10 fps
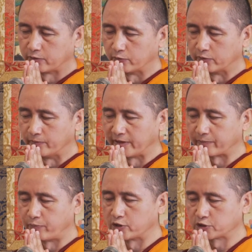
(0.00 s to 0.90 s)
will
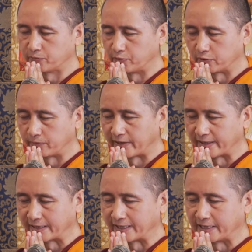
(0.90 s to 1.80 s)
make possible by
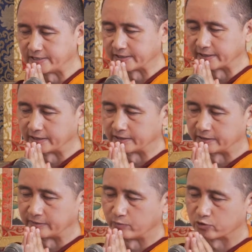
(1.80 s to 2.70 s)
engaging in
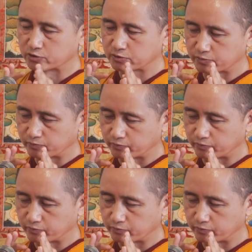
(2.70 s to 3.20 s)
the most